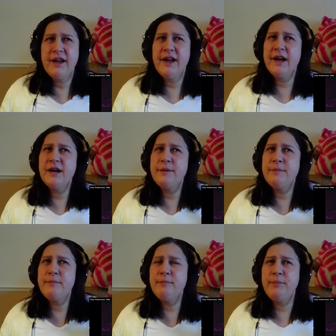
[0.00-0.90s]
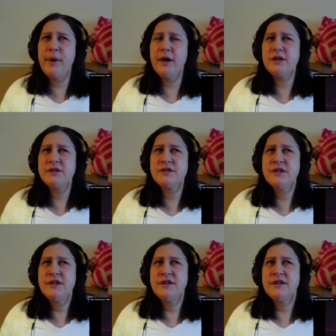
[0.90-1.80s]
um, but
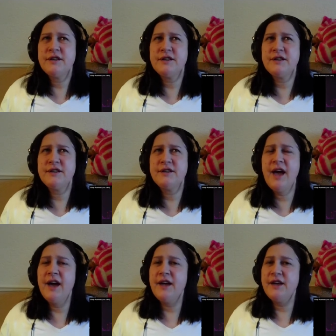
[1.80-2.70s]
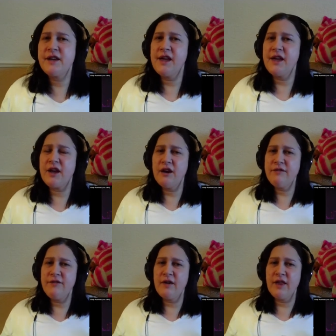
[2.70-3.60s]
yeah, it, it kind of
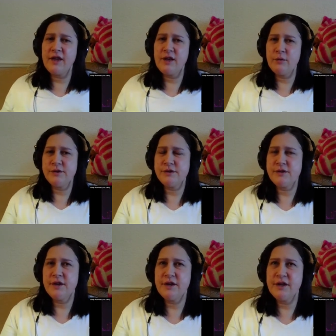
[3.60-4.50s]
felt like it was uh,